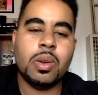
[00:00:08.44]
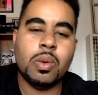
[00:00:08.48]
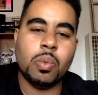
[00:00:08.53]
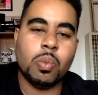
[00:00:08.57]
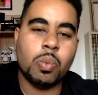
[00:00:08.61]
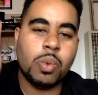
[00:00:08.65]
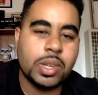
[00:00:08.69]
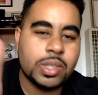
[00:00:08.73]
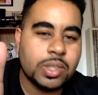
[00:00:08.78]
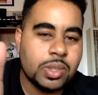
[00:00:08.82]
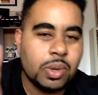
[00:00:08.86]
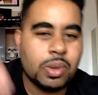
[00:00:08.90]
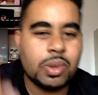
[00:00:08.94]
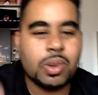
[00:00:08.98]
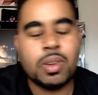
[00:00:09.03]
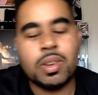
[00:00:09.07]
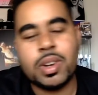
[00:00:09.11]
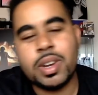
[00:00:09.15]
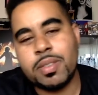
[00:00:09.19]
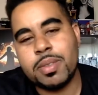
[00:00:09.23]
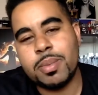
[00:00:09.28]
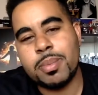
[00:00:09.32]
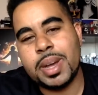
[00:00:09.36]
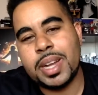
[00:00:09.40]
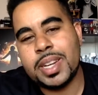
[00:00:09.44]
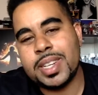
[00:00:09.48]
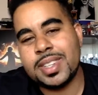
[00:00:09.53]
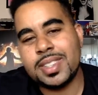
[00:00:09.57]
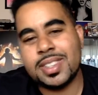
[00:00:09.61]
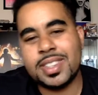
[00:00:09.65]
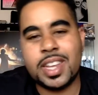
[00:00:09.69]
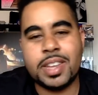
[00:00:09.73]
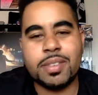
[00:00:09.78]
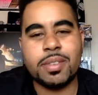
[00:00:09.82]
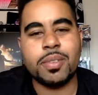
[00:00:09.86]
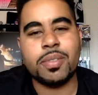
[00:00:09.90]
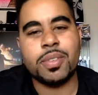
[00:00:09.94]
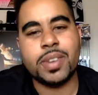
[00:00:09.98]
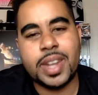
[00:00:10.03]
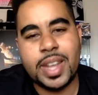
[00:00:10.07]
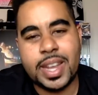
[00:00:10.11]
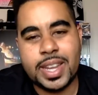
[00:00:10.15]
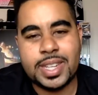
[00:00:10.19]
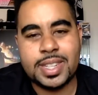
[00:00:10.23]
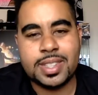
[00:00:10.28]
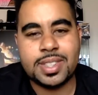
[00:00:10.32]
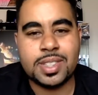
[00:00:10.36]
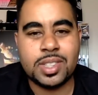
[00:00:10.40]
What's going on, everybody? It's Davey from the
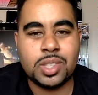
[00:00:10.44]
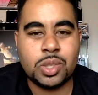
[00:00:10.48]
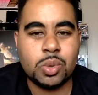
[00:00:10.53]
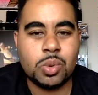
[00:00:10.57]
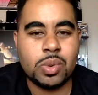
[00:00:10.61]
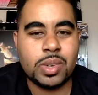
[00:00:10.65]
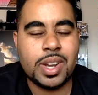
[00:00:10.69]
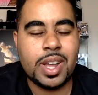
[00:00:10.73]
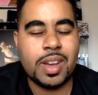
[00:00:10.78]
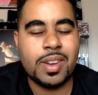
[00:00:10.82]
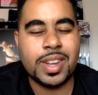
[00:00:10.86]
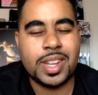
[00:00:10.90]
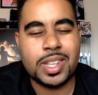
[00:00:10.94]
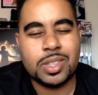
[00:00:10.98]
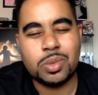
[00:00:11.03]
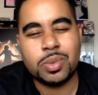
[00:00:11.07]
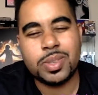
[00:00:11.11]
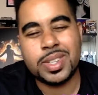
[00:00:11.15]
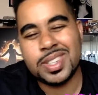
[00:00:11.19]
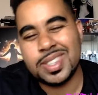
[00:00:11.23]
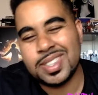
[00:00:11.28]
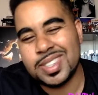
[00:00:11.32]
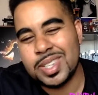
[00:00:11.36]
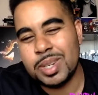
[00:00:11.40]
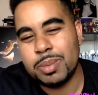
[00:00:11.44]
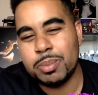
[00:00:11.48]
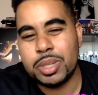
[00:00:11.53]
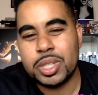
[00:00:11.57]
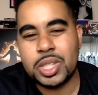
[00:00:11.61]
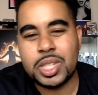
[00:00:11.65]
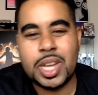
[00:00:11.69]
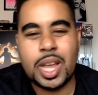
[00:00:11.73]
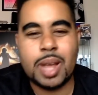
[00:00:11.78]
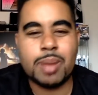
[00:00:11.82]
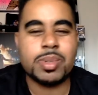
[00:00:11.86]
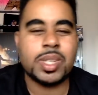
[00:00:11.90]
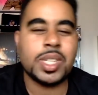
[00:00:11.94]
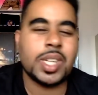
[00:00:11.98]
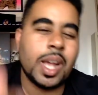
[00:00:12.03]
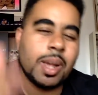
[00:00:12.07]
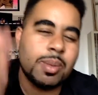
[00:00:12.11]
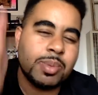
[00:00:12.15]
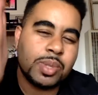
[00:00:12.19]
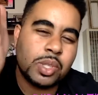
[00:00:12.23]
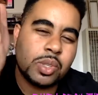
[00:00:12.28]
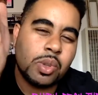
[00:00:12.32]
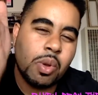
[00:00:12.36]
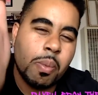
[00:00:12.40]
80s, and you are now entering the Cinema Chop Shop,
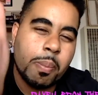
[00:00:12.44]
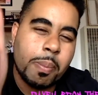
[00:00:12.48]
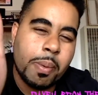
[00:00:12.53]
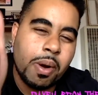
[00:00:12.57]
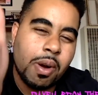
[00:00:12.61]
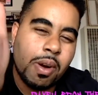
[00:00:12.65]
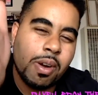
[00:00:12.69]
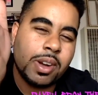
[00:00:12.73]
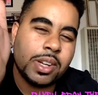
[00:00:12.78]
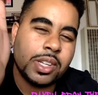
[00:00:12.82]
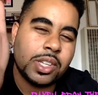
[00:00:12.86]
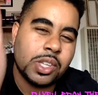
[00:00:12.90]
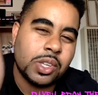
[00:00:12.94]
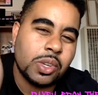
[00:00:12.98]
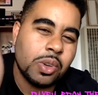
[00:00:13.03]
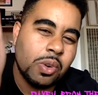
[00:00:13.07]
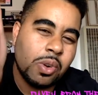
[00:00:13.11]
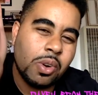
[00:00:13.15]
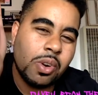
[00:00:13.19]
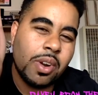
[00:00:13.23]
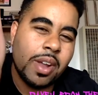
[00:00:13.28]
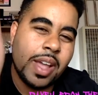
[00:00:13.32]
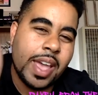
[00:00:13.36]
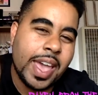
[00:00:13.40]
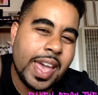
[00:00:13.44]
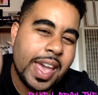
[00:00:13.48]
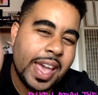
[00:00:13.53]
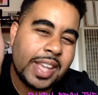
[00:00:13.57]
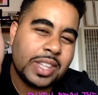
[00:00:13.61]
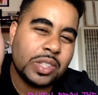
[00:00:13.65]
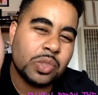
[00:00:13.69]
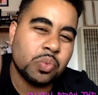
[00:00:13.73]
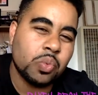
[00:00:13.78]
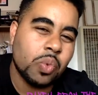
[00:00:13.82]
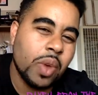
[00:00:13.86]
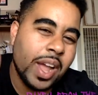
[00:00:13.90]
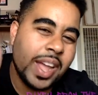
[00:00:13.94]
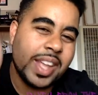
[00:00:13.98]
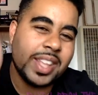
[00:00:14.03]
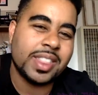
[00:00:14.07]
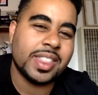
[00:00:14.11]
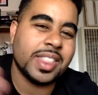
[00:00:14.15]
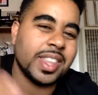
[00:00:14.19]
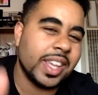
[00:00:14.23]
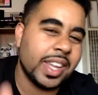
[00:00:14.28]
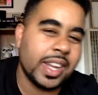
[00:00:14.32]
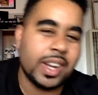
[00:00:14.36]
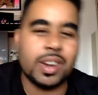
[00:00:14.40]
so park your ass right
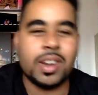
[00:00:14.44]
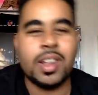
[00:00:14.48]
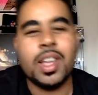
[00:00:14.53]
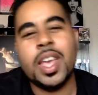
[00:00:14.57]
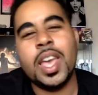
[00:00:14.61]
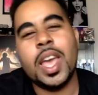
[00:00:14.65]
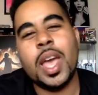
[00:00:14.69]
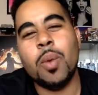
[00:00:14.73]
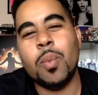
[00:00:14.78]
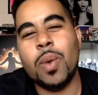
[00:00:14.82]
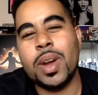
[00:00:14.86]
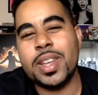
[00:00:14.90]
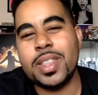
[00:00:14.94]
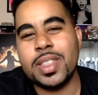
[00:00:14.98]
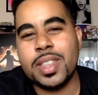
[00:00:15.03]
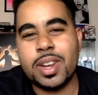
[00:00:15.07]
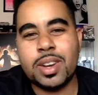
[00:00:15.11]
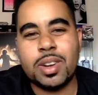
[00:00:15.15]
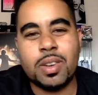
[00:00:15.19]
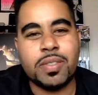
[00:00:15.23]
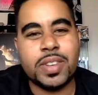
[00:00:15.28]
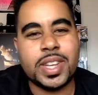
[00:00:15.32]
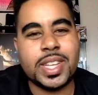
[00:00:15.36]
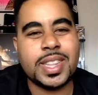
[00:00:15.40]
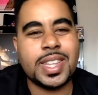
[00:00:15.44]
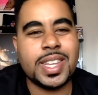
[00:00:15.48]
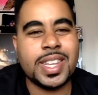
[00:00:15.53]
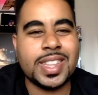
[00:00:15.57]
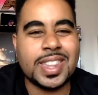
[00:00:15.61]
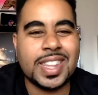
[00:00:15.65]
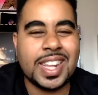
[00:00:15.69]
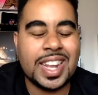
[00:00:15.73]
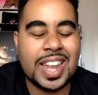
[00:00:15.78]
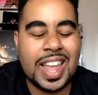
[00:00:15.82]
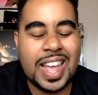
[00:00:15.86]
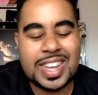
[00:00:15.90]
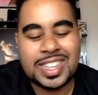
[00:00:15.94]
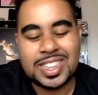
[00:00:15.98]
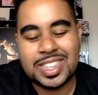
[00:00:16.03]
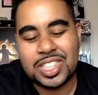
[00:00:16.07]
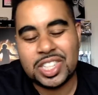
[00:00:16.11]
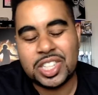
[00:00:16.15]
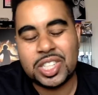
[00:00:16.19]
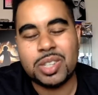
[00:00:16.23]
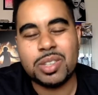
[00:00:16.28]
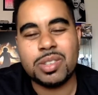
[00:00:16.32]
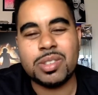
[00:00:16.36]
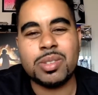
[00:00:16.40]
there. And while you're there, don't forget to hit the like, the
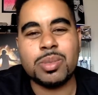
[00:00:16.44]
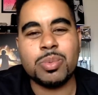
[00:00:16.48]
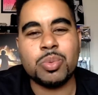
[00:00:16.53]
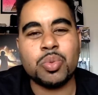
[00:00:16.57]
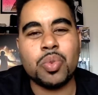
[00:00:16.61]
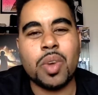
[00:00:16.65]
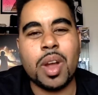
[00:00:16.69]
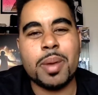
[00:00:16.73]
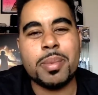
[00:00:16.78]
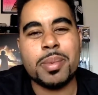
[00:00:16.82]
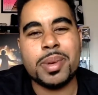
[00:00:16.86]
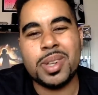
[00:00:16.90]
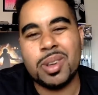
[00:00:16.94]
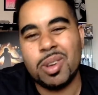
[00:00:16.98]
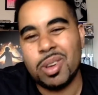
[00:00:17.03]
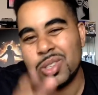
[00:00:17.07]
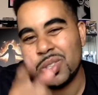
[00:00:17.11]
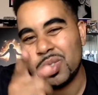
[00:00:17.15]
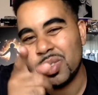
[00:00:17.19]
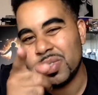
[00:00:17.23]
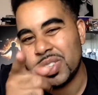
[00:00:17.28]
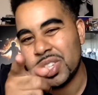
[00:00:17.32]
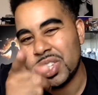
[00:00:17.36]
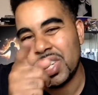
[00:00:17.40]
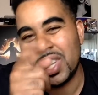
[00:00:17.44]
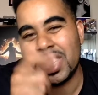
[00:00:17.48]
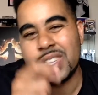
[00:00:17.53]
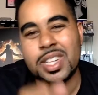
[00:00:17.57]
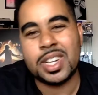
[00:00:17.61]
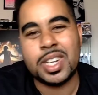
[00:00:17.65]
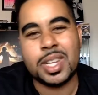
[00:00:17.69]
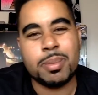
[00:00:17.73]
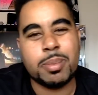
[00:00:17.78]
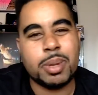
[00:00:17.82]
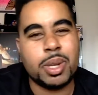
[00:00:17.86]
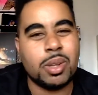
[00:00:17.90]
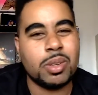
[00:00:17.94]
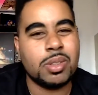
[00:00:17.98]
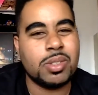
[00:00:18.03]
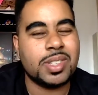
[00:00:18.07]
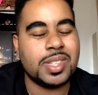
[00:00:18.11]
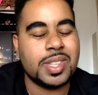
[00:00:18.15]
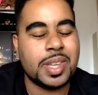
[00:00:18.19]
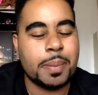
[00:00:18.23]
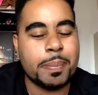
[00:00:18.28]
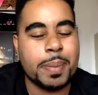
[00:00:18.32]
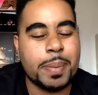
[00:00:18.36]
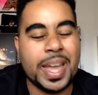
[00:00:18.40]
share, and the subscribe button. Also, if you check the link below, you
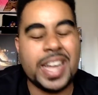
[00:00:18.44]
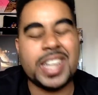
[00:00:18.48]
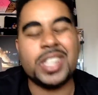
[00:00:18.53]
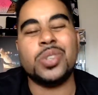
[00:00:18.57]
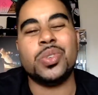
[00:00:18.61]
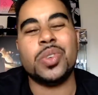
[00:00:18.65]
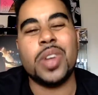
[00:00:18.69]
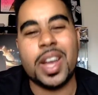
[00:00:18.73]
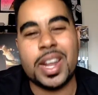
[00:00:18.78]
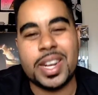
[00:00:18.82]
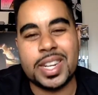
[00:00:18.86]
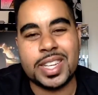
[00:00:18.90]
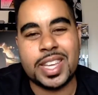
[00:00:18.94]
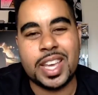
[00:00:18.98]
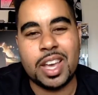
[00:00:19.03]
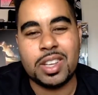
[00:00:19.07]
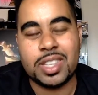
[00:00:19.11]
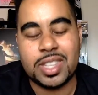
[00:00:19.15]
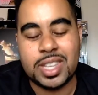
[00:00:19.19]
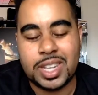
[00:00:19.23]
see a Patreon account.